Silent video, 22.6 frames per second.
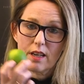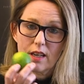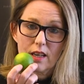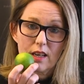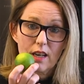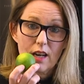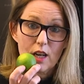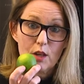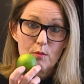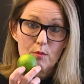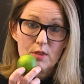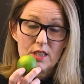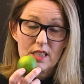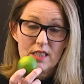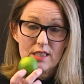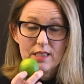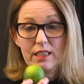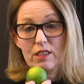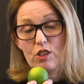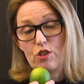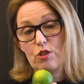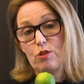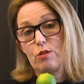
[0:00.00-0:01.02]
Lime's
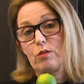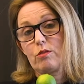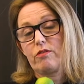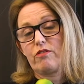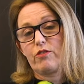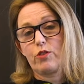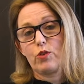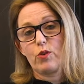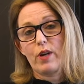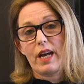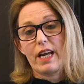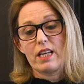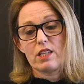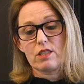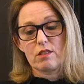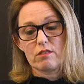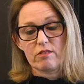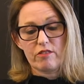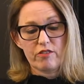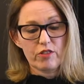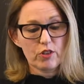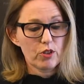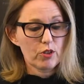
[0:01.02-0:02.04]
essential for
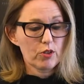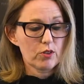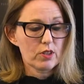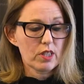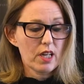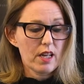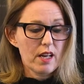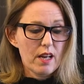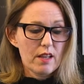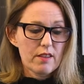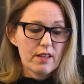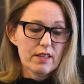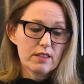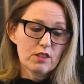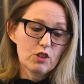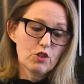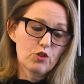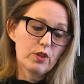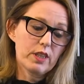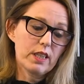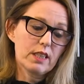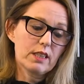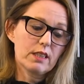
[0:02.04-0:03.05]
Asian food. There's a
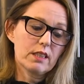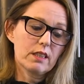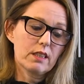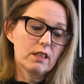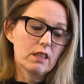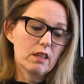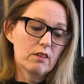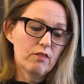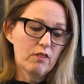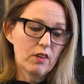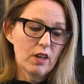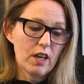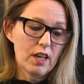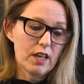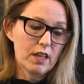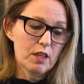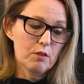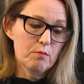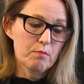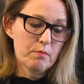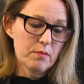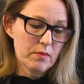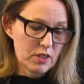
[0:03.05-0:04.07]
trinity of
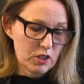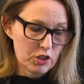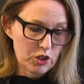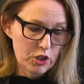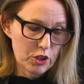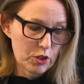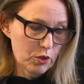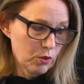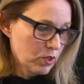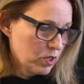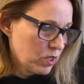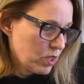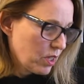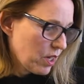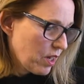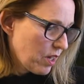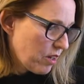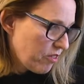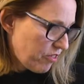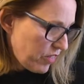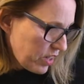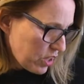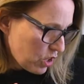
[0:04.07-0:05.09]
lime juice,
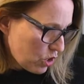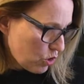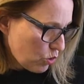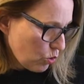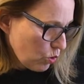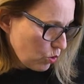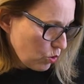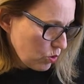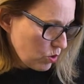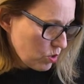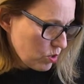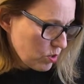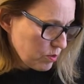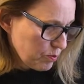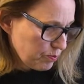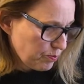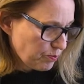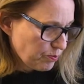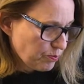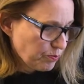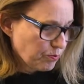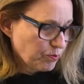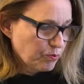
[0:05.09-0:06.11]
fish sauce
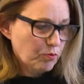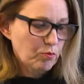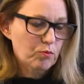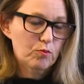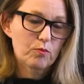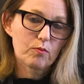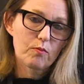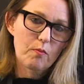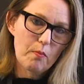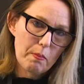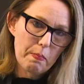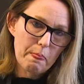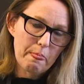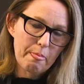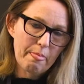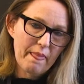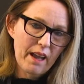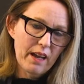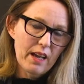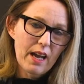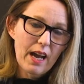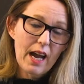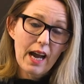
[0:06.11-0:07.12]

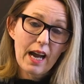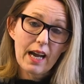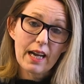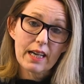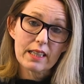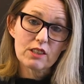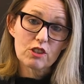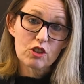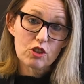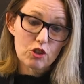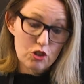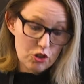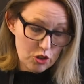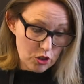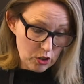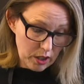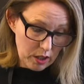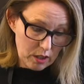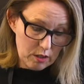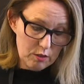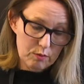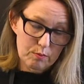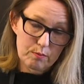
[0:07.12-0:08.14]
and
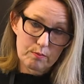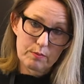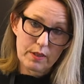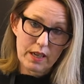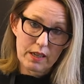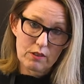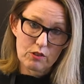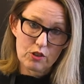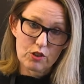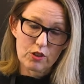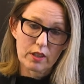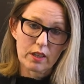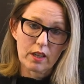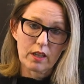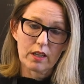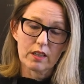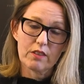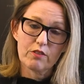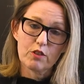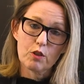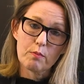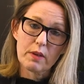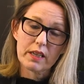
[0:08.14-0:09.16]
sugar, brown sugar. And
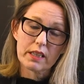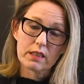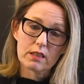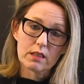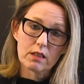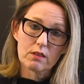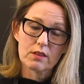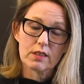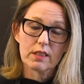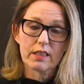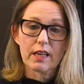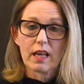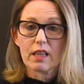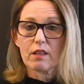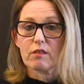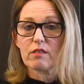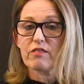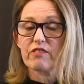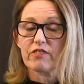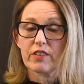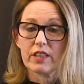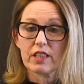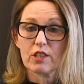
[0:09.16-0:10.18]
if you mix those together
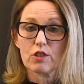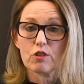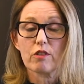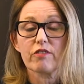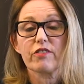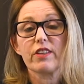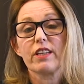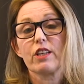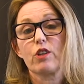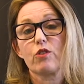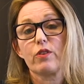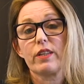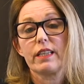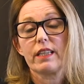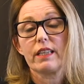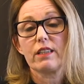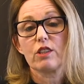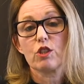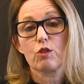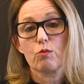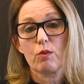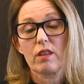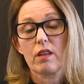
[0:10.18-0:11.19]
and finish off
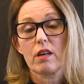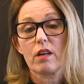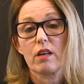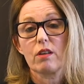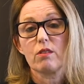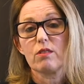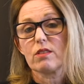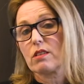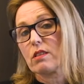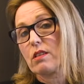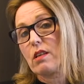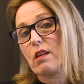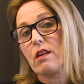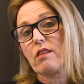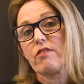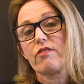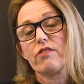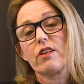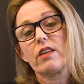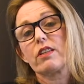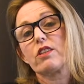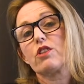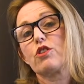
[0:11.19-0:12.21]
ingredients with those, stir
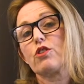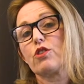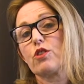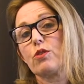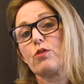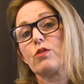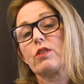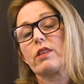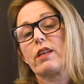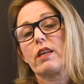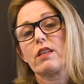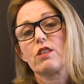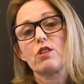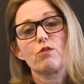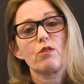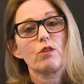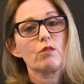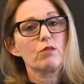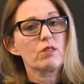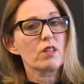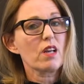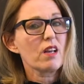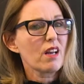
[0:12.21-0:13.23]
fry, stews,
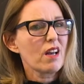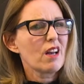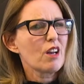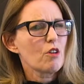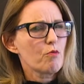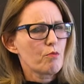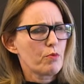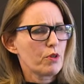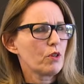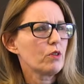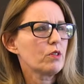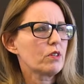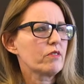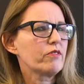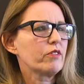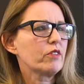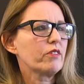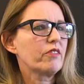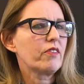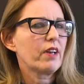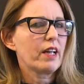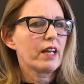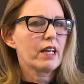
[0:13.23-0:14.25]
casseroles,
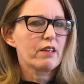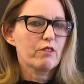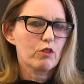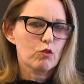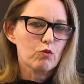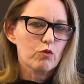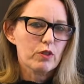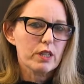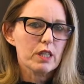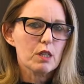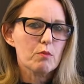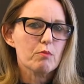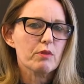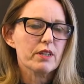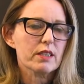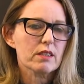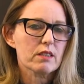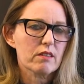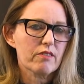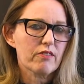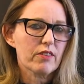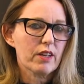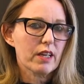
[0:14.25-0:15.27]
beautiful flavour, really
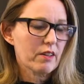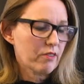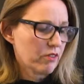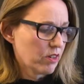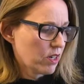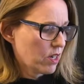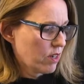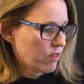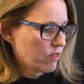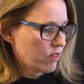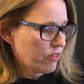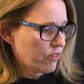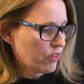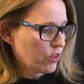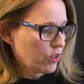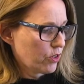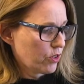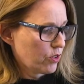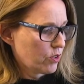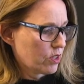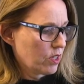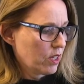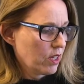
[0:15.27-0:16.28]
brings the flavour out of the
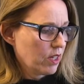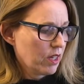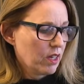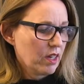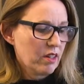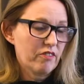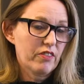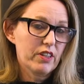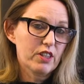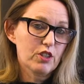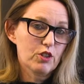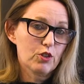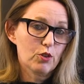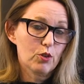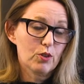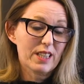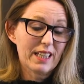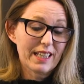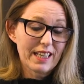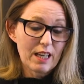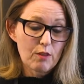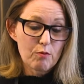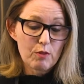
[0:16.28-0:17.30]
food. Fish sauce,
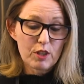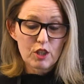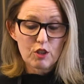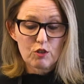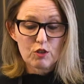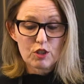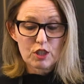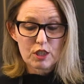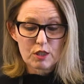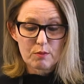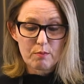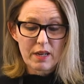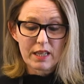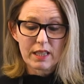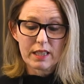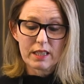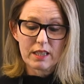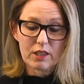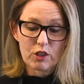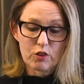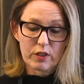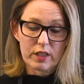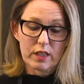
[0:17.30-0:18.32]
again, one of those smelly
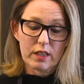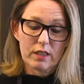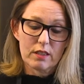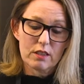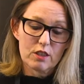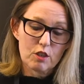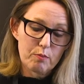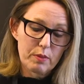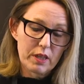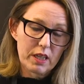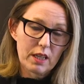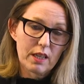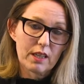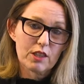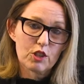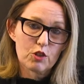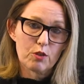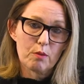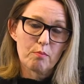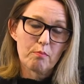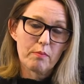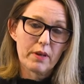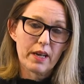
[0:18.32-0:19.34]
ingredients, a bit like
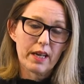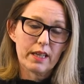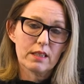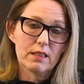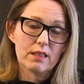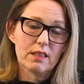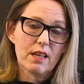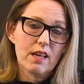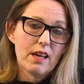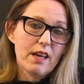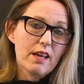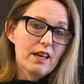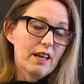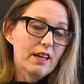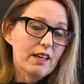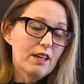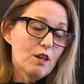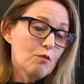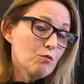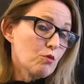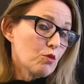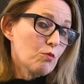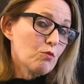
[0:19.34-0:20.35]
shrimp paste. It
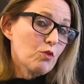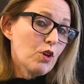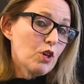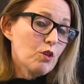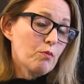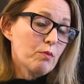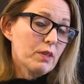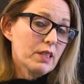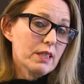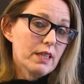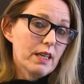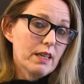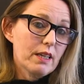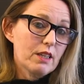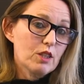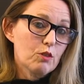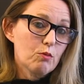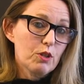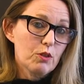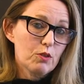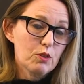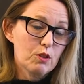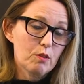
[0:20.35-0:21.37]
comes from Roman days.
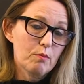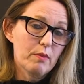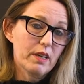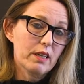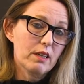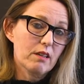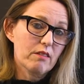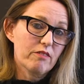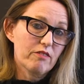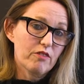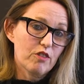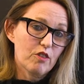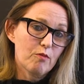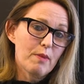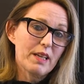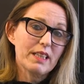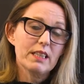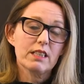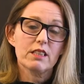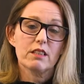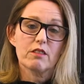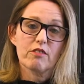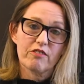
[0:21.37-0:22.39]
We used to make a
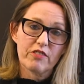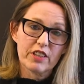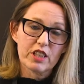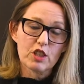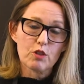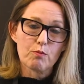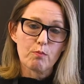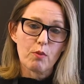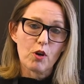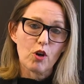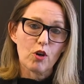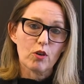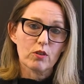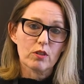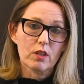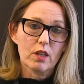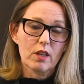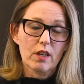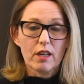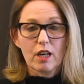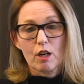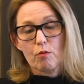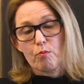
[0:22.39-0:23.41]
fermented fish pot
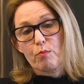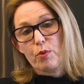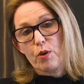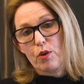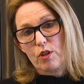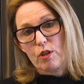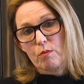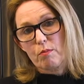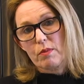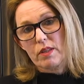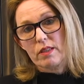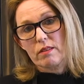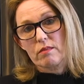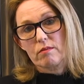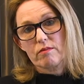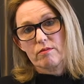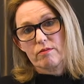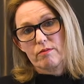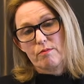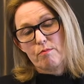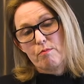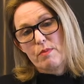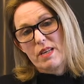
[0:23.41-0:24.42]
and put them in
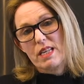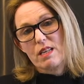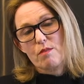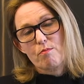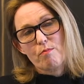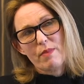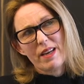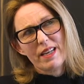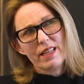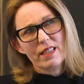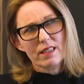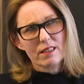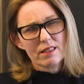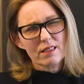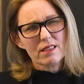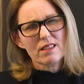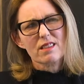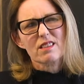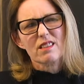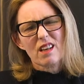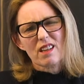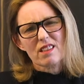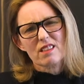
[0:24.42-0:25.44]
meat, mainly to
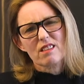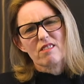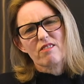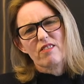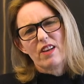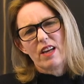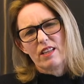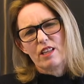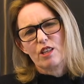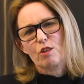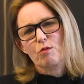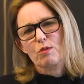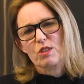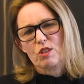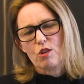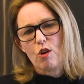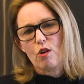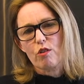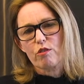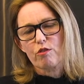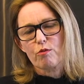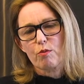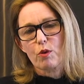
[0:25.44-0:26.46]
disguise the fact that it was
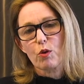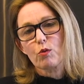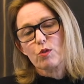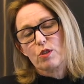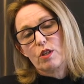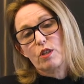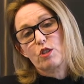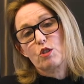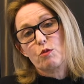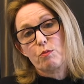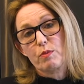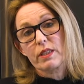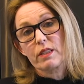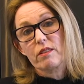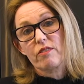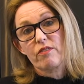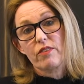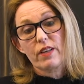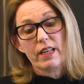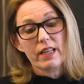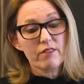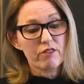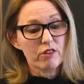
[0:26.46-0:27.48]
off, but also to bring the
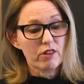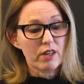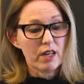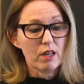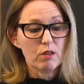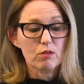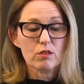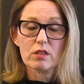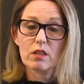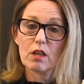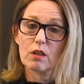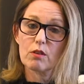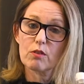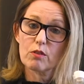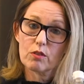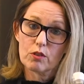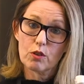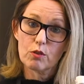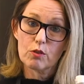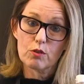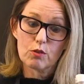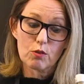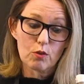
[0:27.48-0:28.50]
flavour out. So
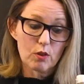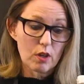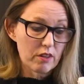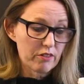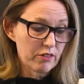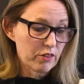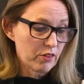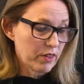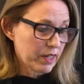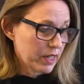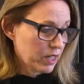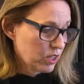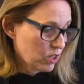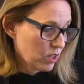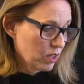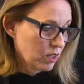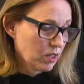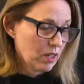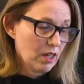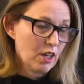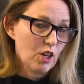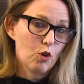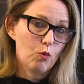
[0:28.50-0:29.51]
used all over
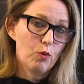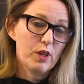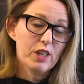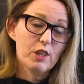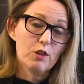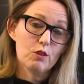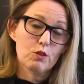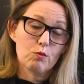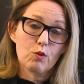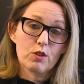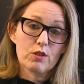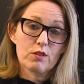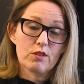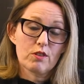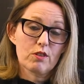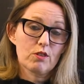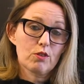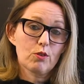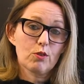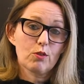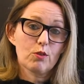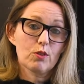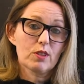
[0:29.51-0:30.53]
Asia. We use Worcester
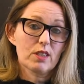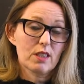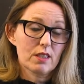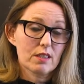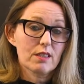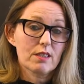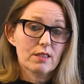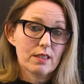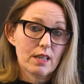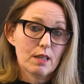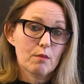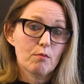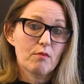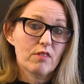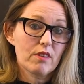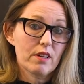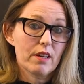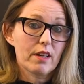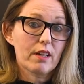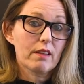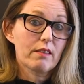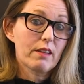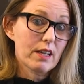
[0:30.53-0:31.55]
sauce, it's the same
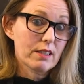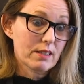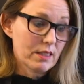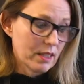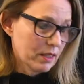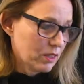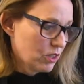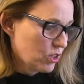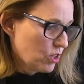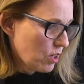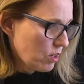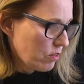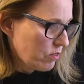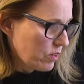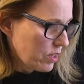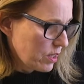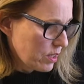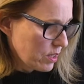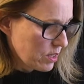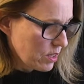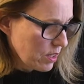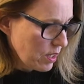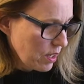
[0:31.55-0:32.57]
thing, that's
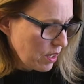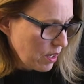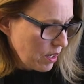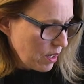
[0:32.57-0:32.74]
anchovies.